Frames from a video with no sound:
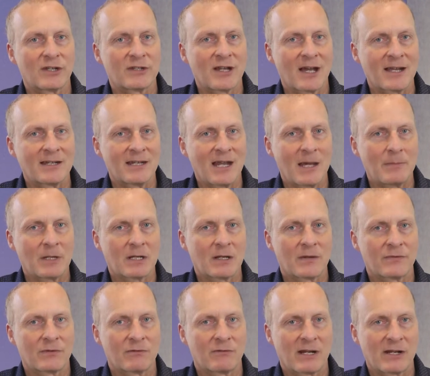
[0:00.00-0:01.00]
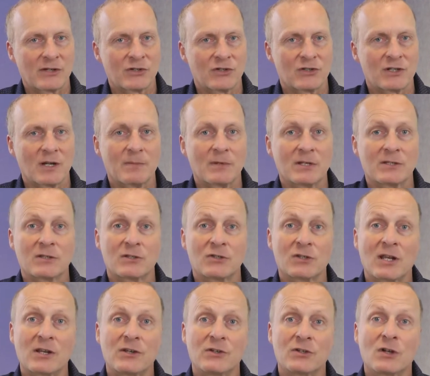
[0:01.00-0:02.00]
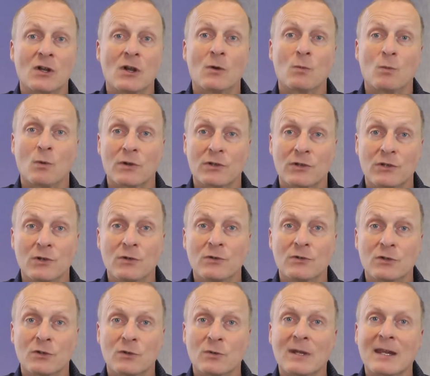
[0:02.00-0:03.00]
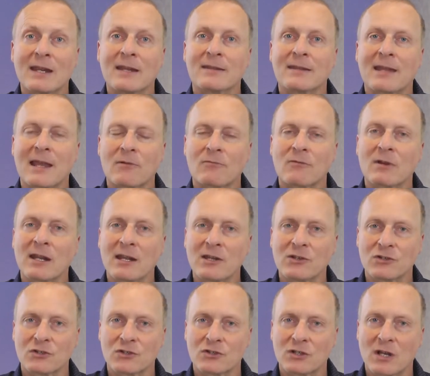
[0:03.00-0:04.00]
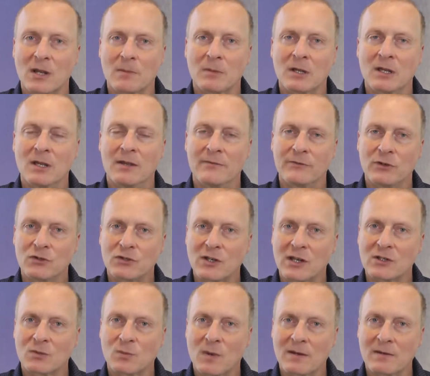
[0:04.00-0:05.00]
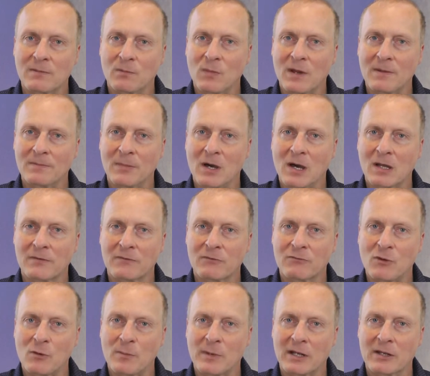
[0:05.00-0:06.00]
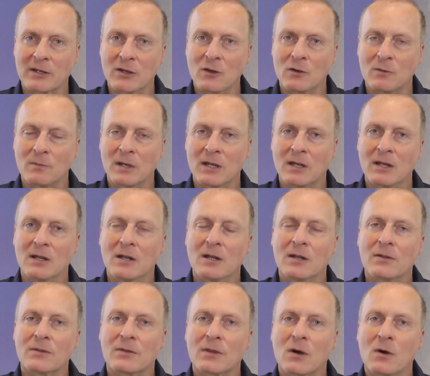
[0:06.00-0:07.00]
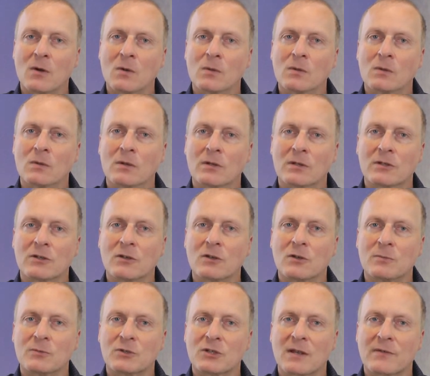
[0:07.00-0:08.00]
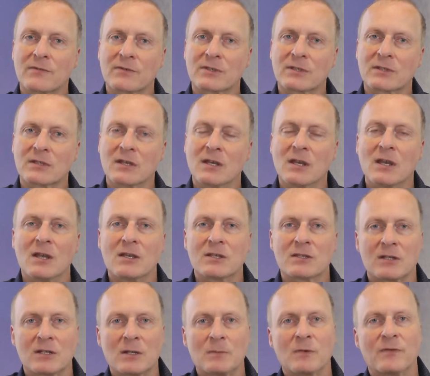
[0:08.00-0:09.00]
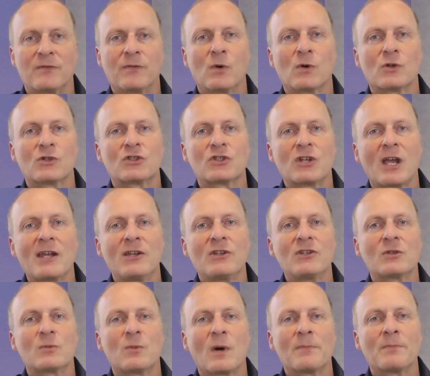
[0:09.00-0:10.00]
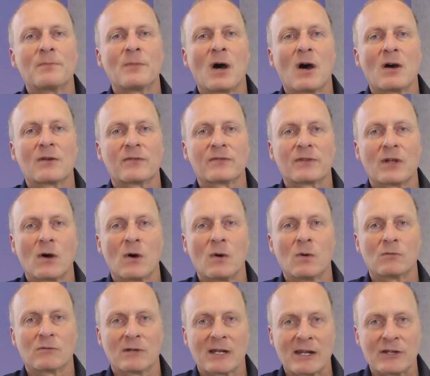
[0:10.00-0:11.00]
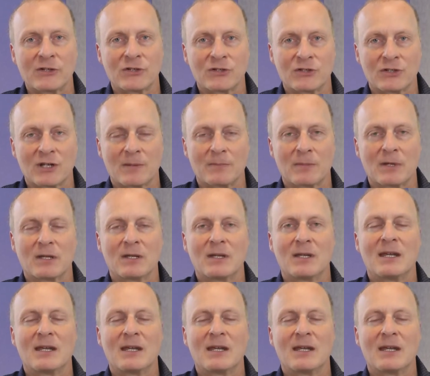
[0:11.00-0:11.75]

the dynamic of a relationship is to change what you do in that relationship. You change one part of a Rubik's Cube, the whole cube shifts. So number 4, change one part of the whole relationship,